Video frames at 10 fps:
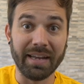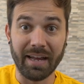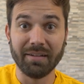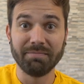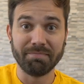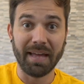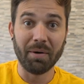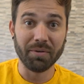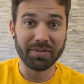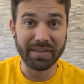yeah, that
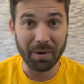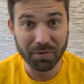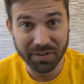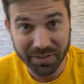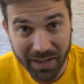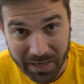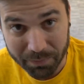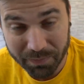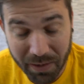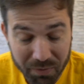was, that was a
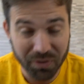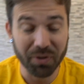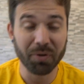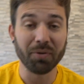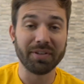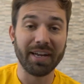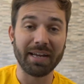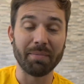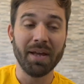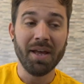time. That was a good old
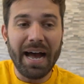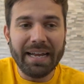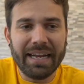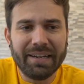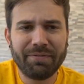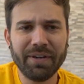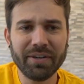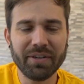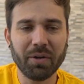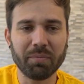time. I, I
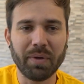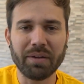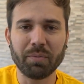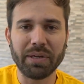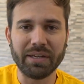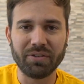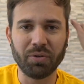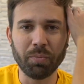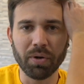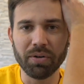figured, you know, might as well hit
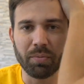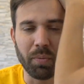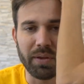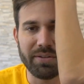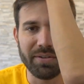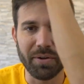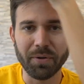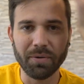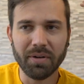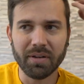two birds with one
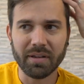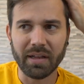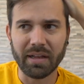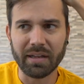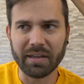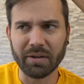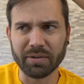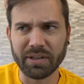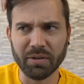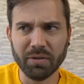stone. Yeah. Or
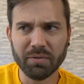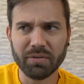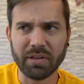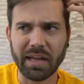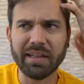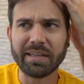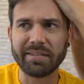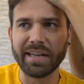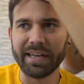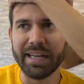kill... I like to
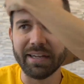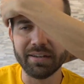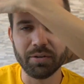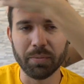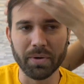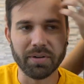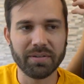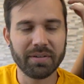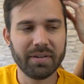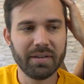say well, two birds. when you have a baby,